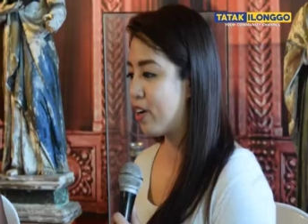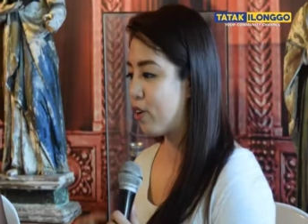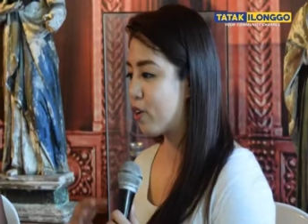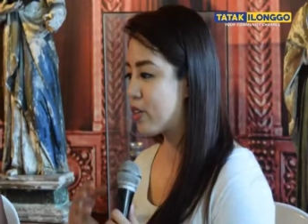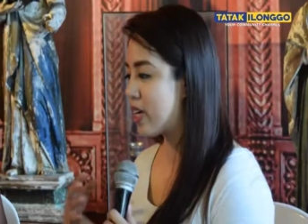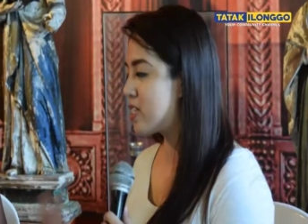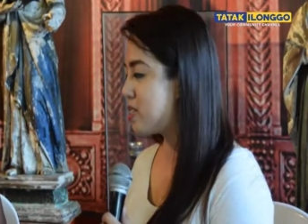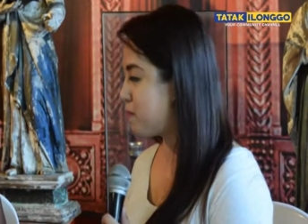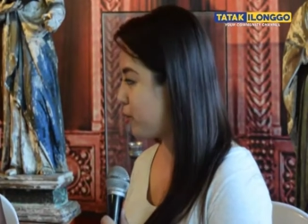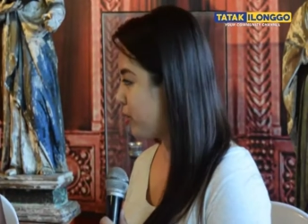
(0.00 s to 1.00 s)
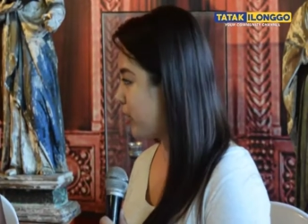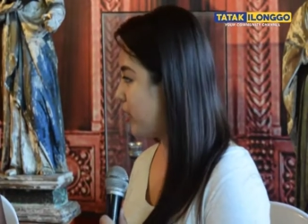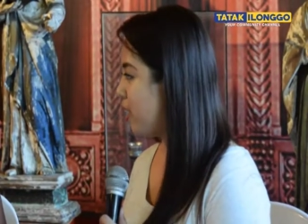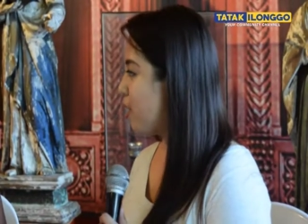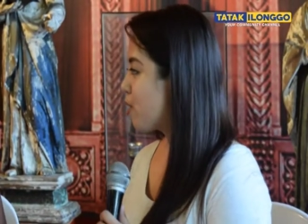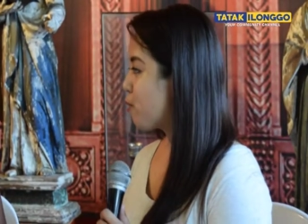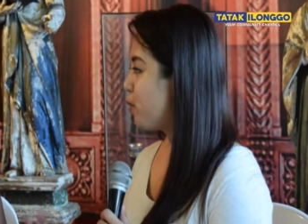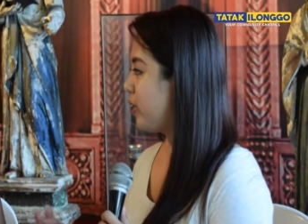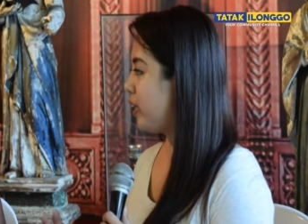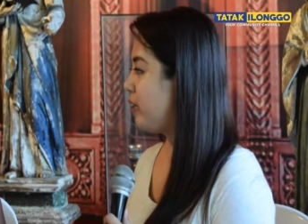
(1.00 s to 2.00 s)
your testimony
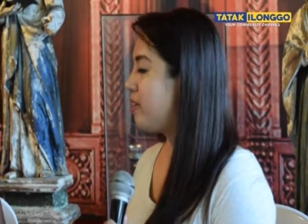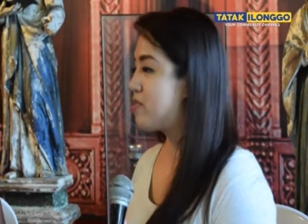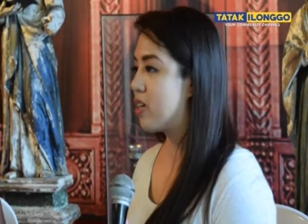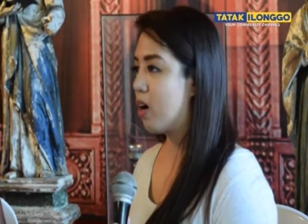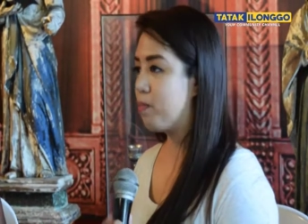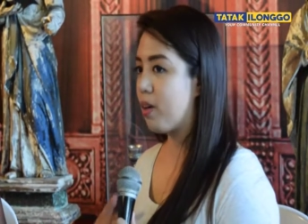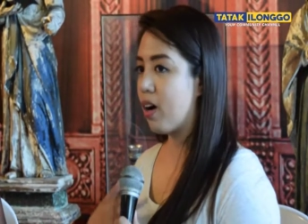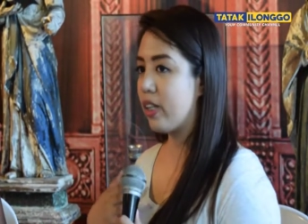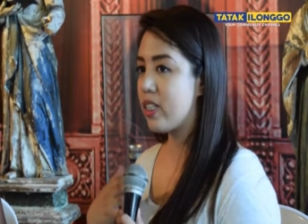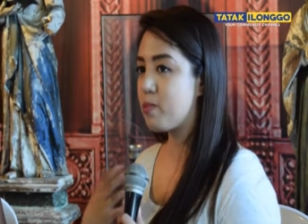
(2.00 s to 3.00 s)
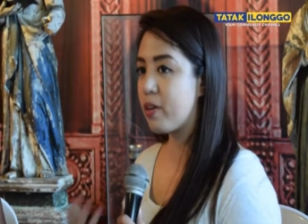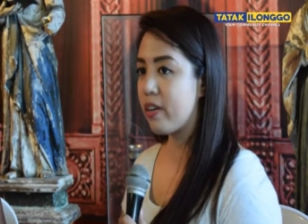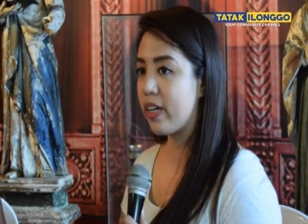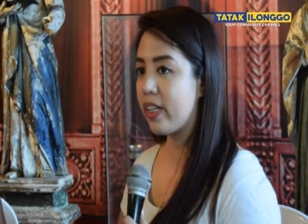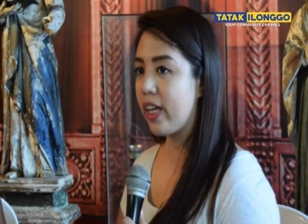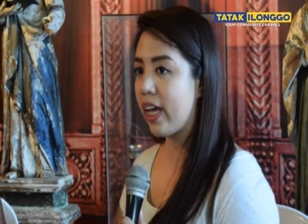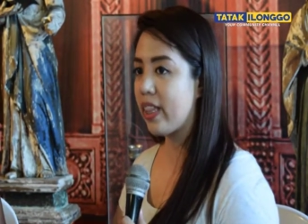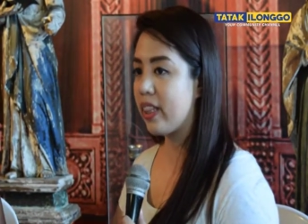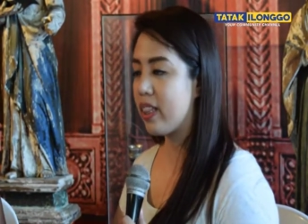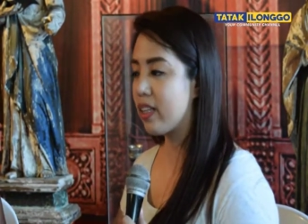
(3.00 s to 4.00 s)
really lifts up uh, the spirit
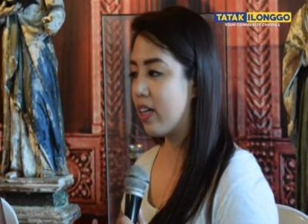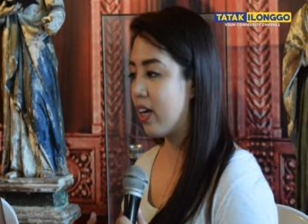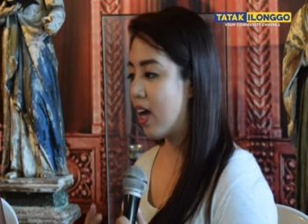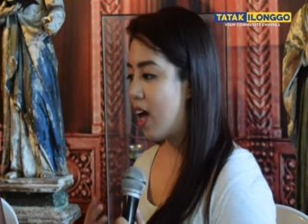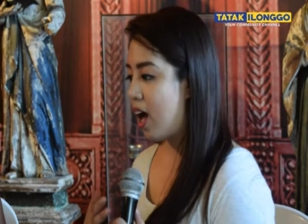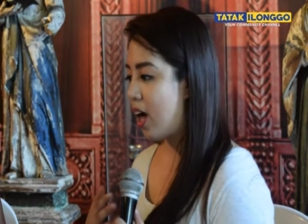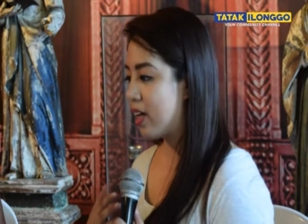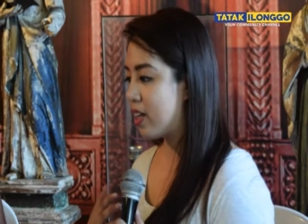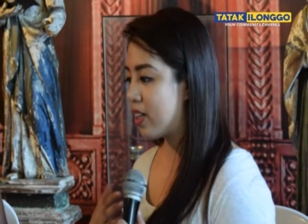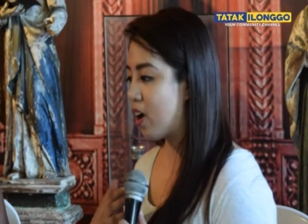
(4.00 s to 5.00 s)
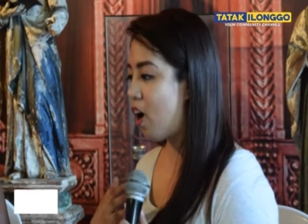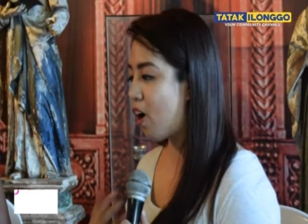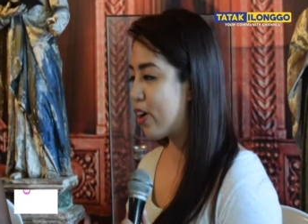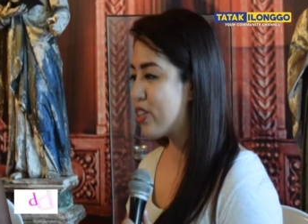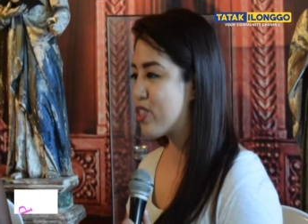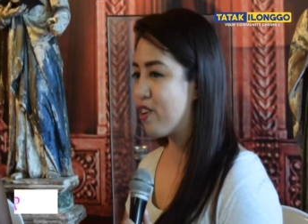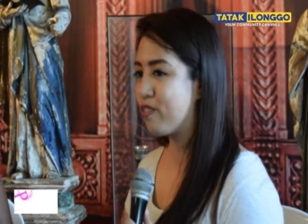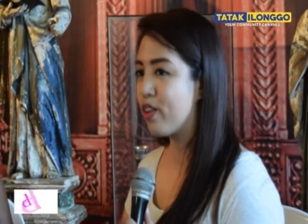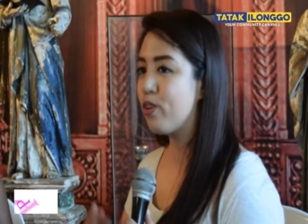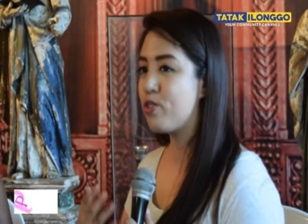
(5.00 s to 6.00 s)
and the uh, the hearts
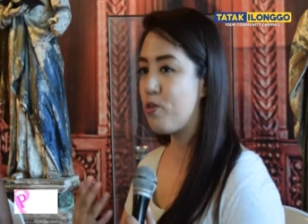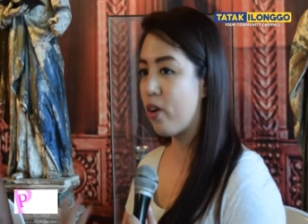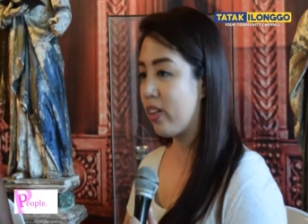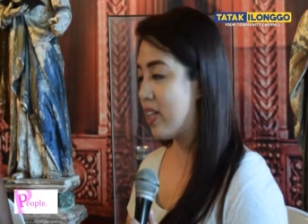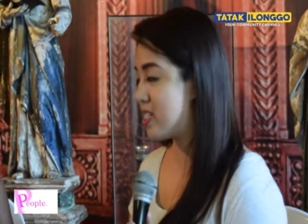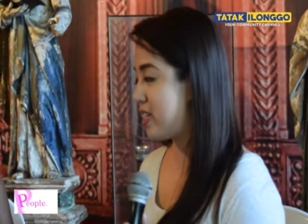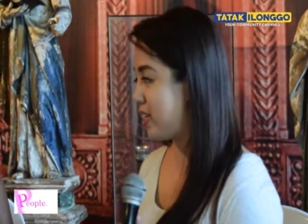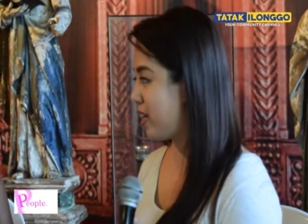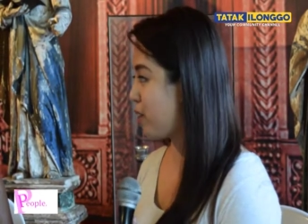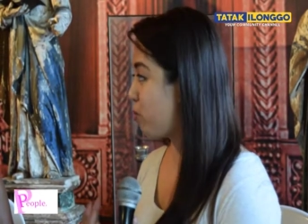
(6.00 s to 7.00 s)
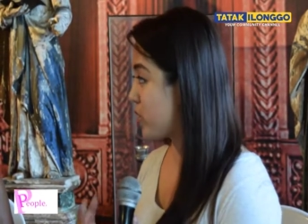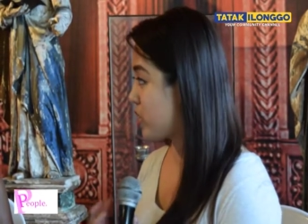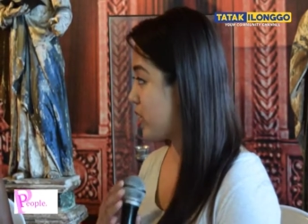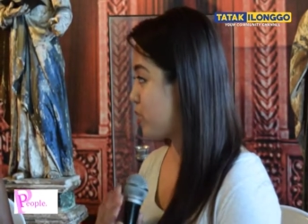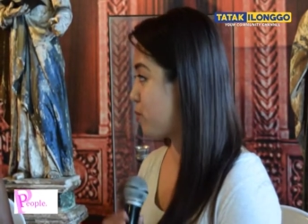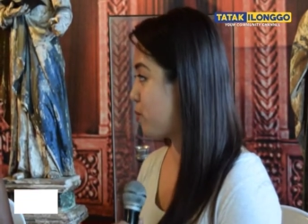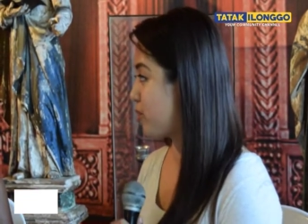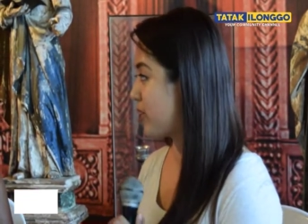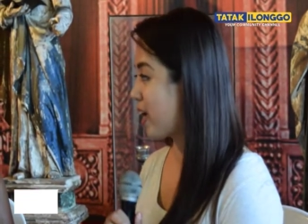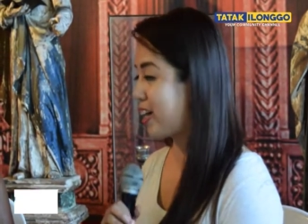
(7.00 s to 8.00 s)
of those who are listening and watching to
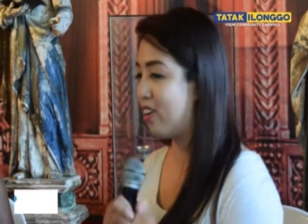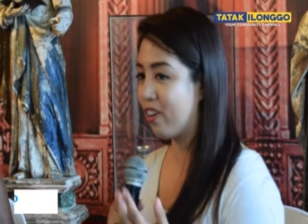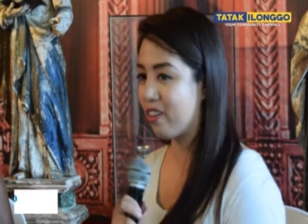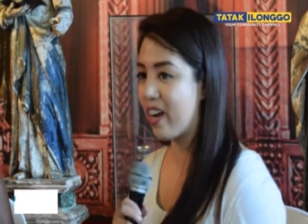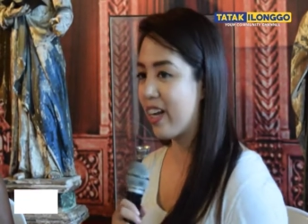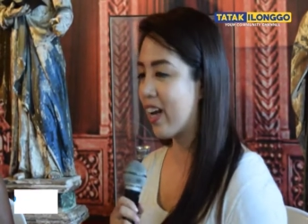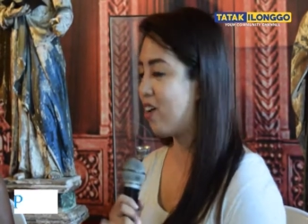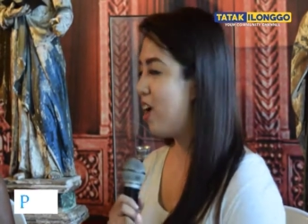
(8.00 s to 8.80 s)
Tatak Longo right now.